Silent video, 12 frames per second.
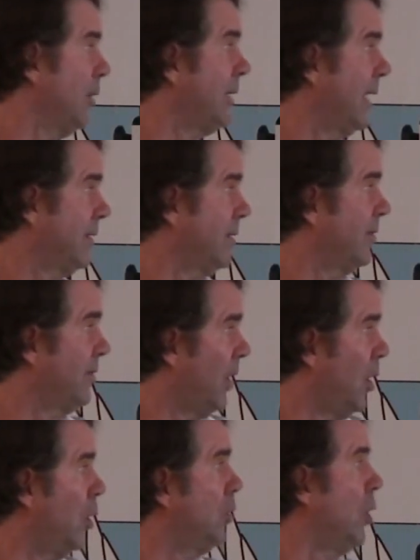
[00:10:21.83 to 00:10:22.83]
can get to the
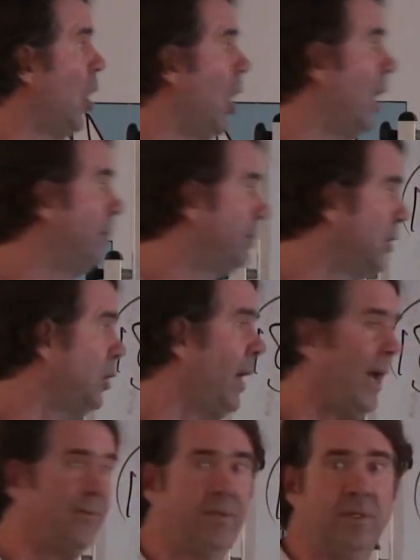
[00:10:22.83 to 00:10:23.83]
zone, all blue
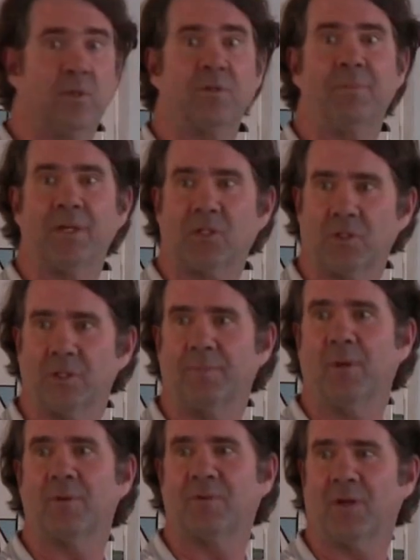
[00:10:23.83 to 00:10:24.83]
has to do is make sure the
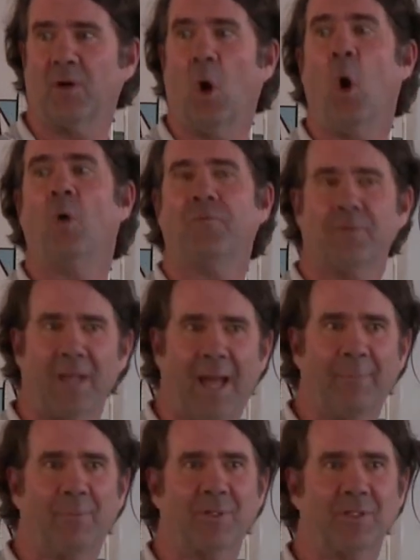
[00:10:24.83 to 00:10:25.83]
boats are
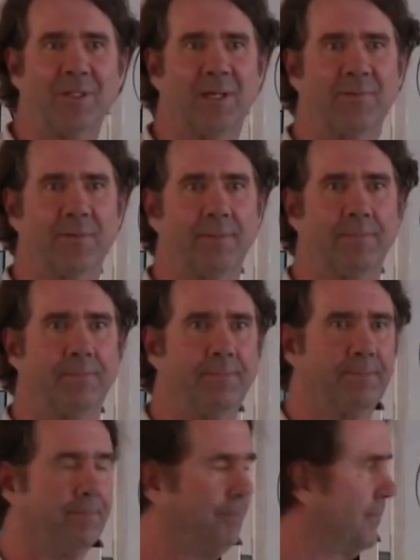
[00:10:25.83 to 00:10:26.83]
overlapped when she does it.
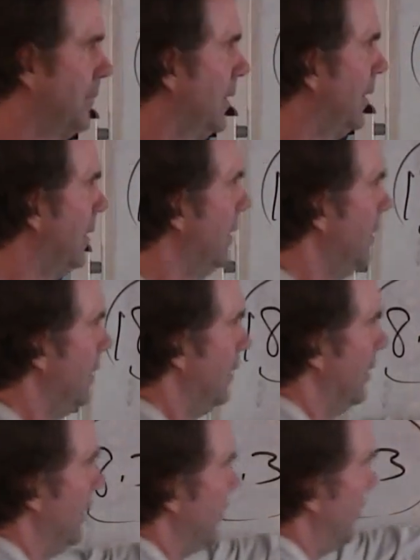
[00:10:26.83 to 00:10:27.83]

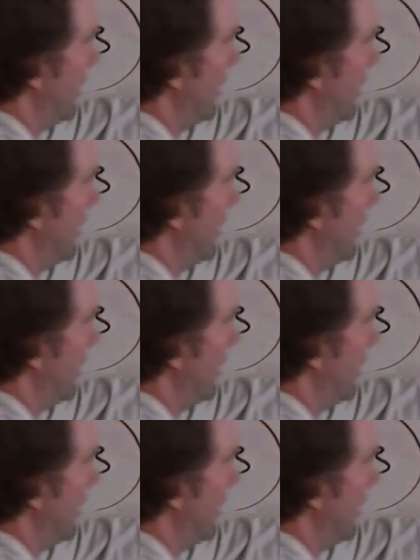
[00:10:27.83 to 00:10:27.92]
So